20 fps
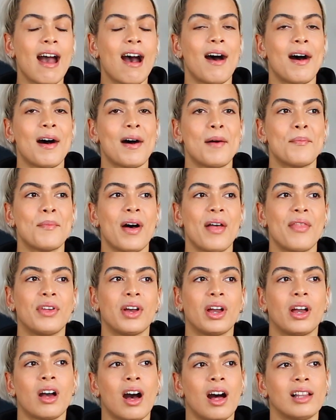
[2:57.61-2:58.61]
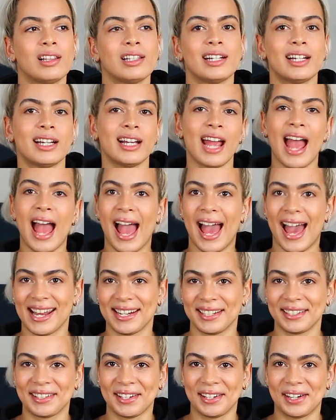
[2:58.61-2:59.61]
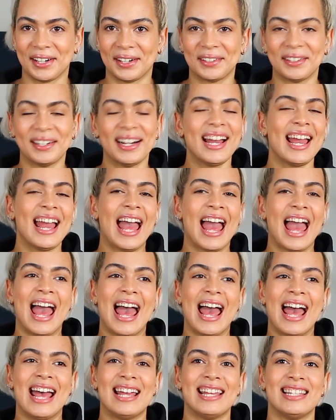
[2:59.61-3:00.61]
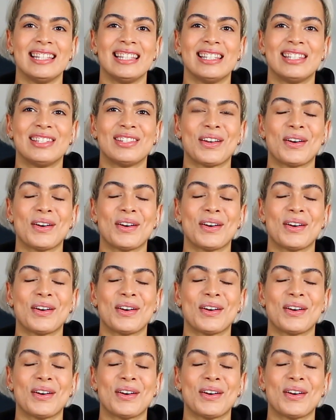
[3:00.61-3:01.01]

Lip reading: The color had to go, and